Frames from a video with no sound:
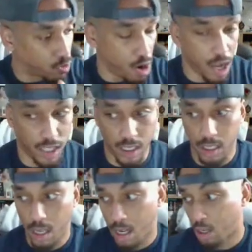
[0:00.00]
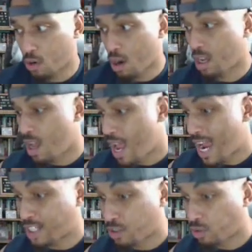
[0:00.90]
grass?
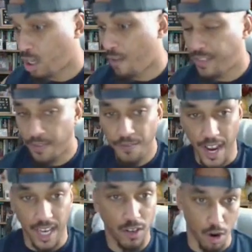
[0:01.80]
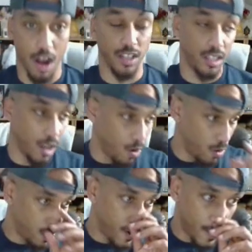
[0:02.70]
AstroTurf is fake grass, no?